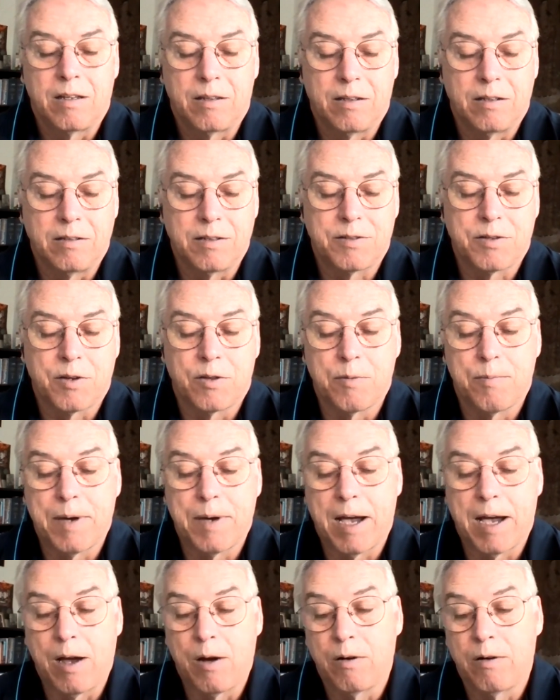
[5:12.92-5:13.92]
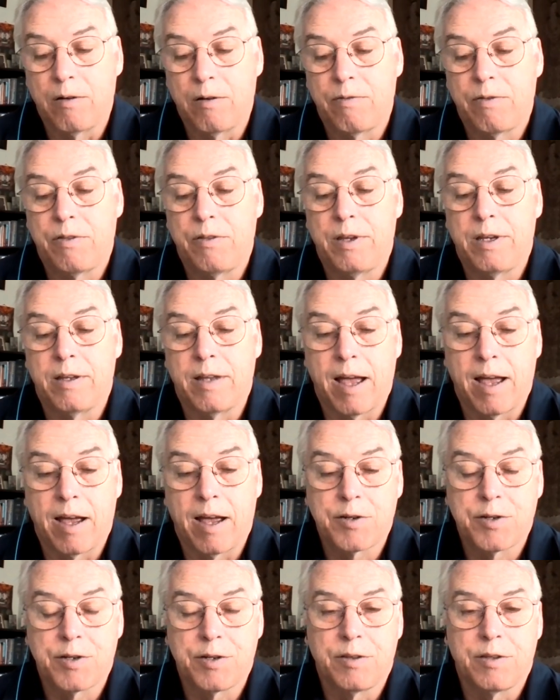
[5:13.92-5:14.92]
so the power of the
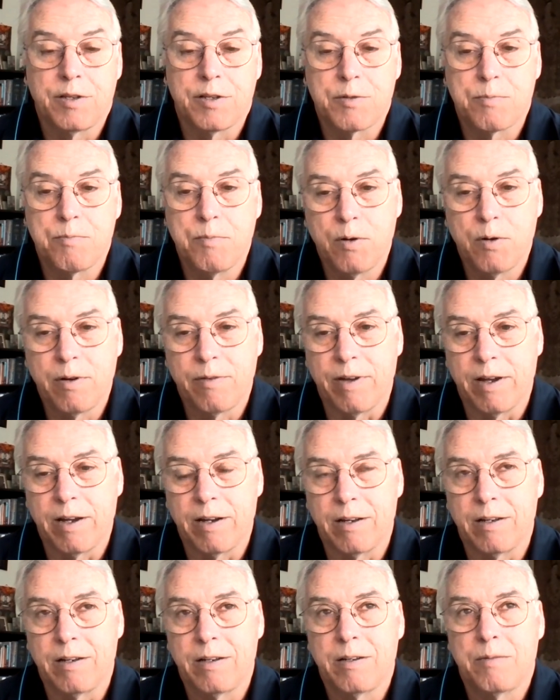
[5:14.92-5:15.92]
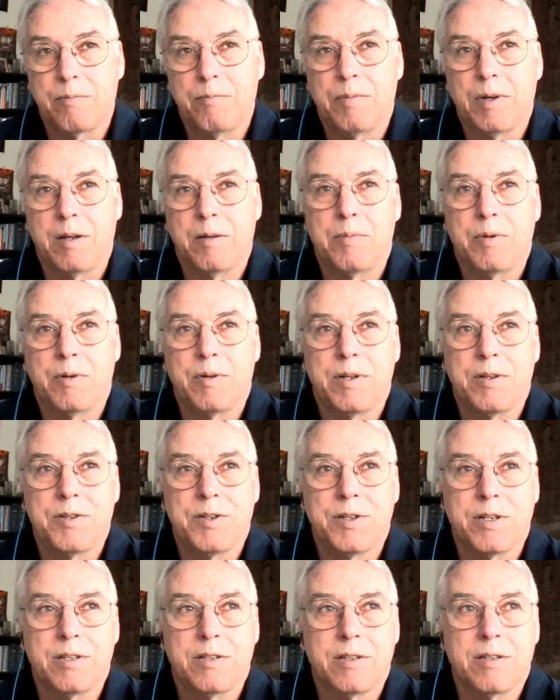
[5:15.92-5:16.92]
action that's motivated by
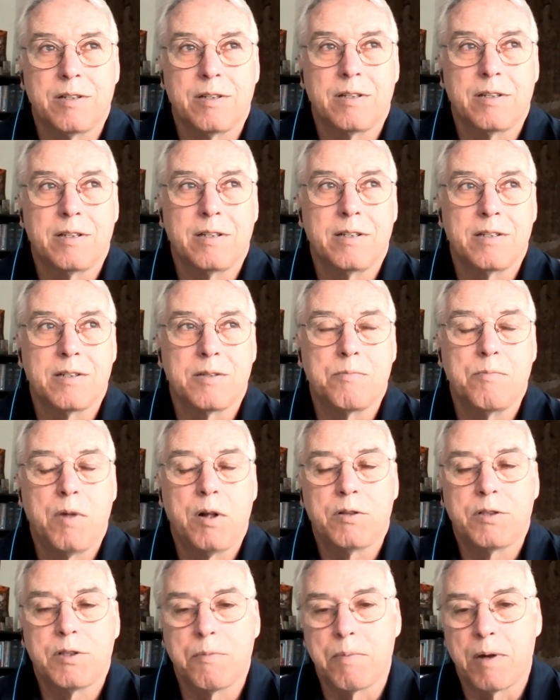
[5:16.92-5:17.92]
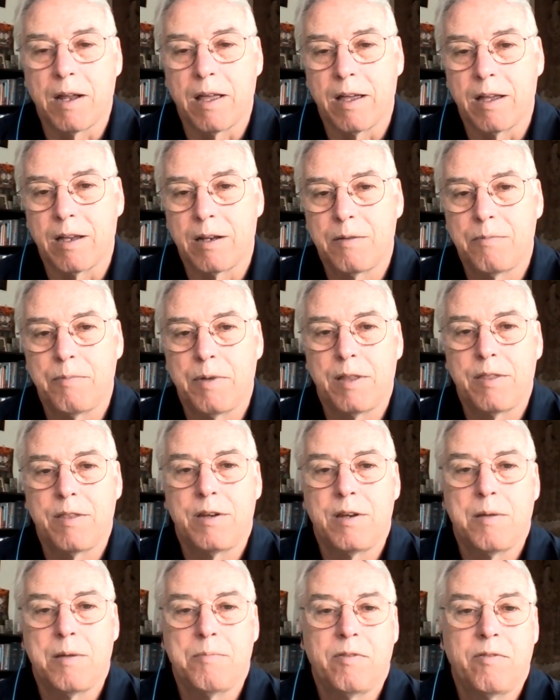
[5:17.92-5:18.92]
bodhicitta is multiplied by the
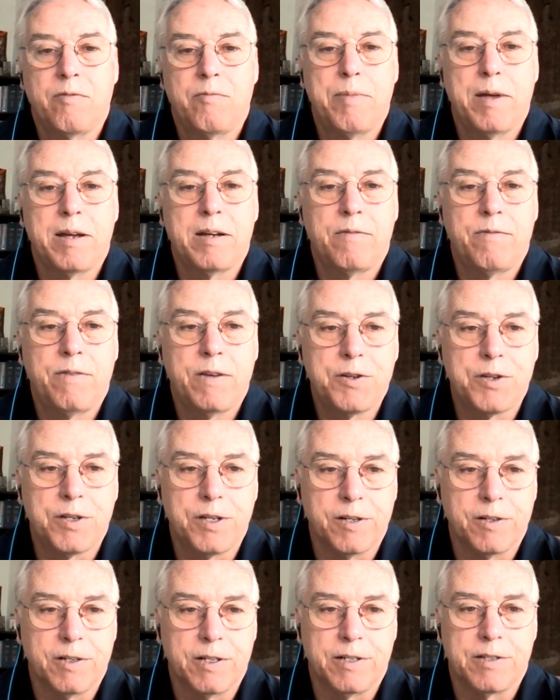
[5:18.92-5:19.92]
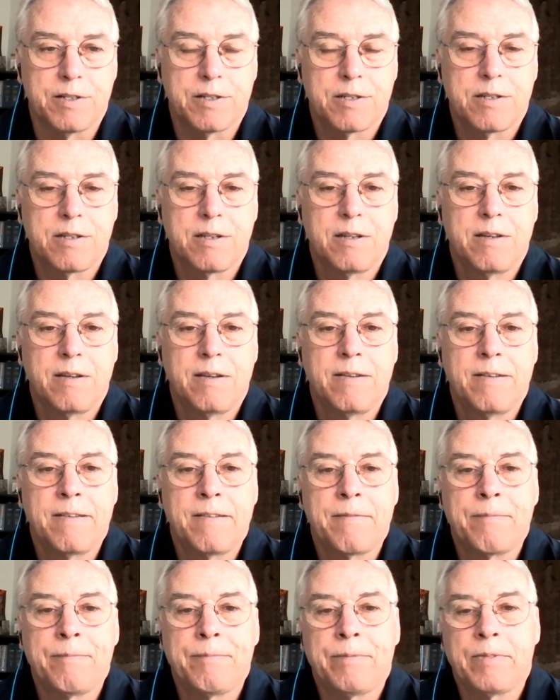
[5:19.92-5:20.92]
number of beneficiaries.
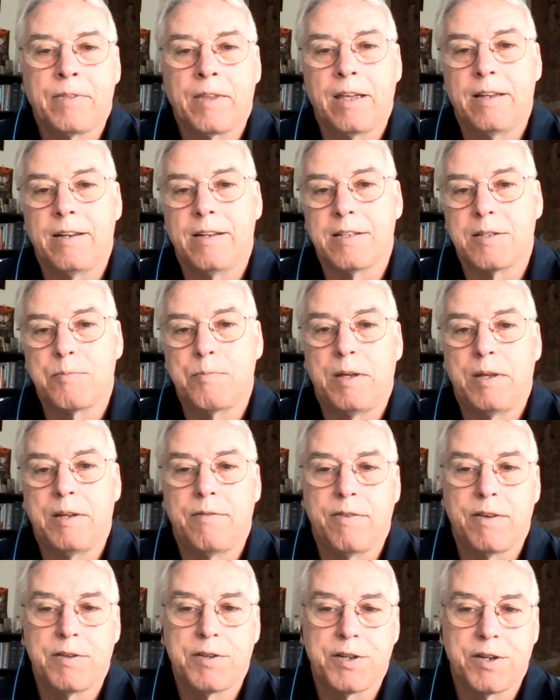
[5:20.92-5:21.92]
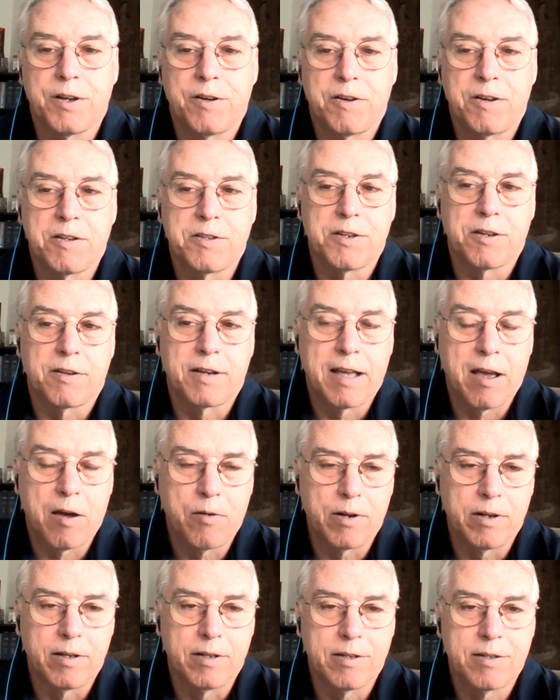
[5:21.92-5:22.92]
And as beneficiaries are
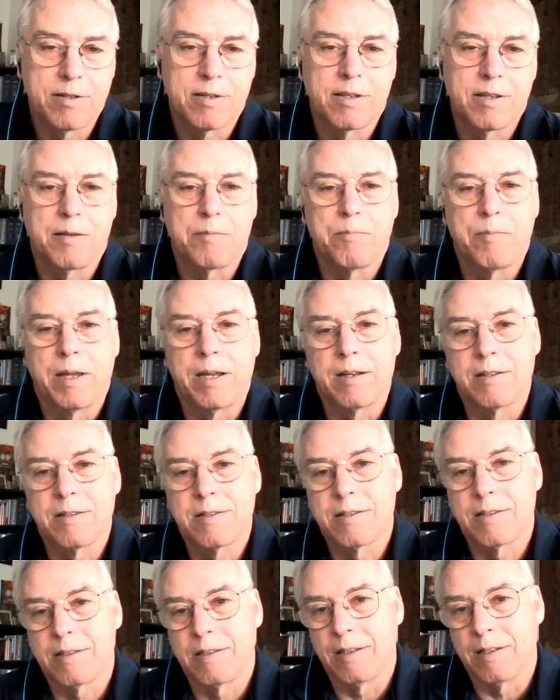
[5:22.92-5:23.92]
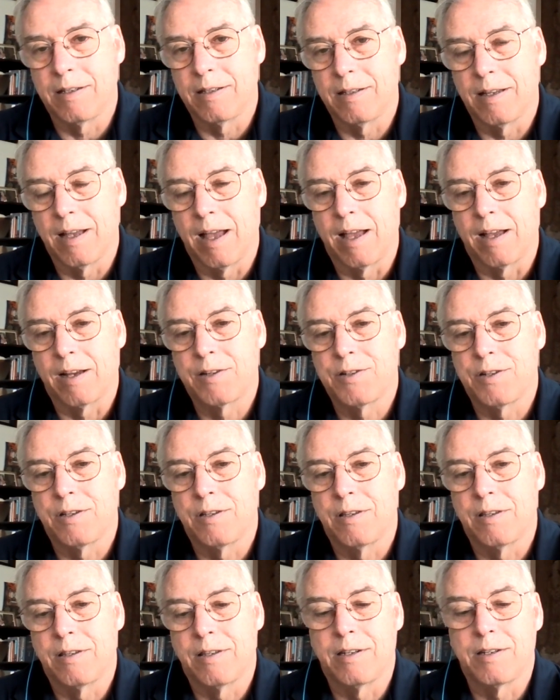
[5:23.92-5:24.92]
countless, that makes the
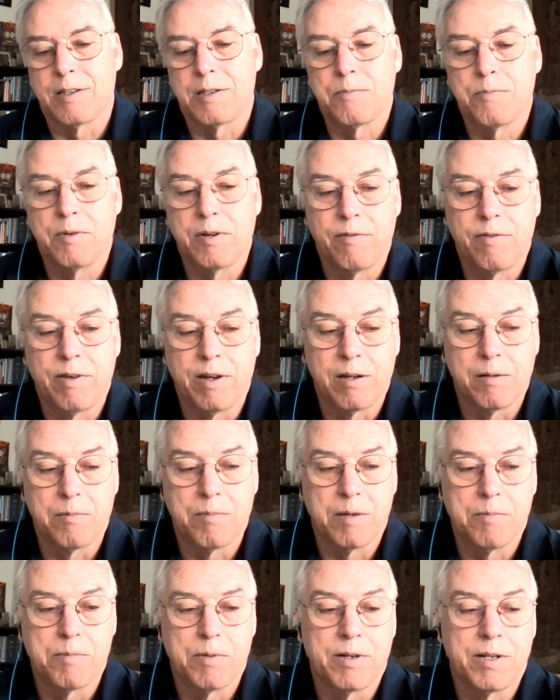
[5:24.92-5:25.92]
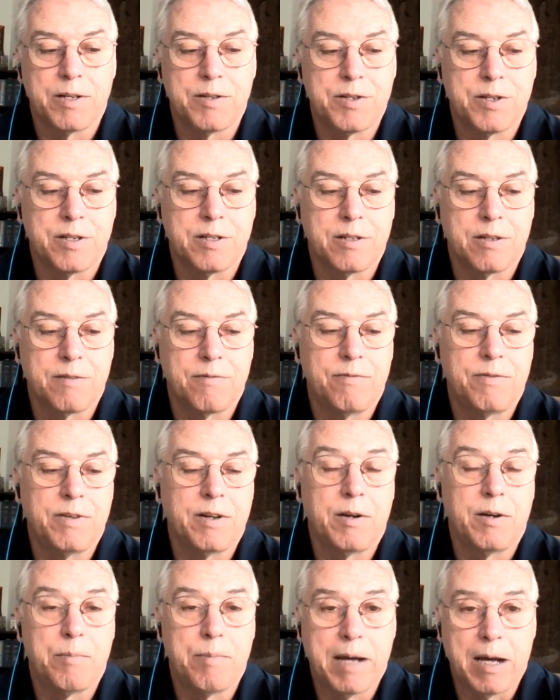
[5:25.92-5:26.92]
action that is motivated by bodhicitta
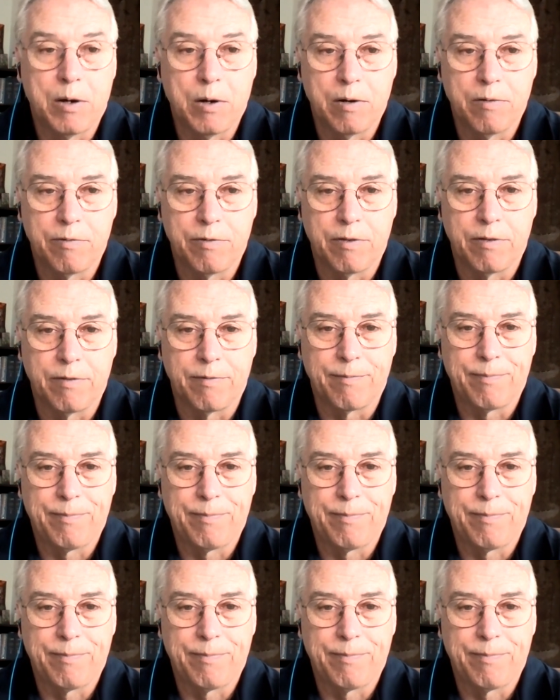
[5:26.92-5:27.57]
very powerful.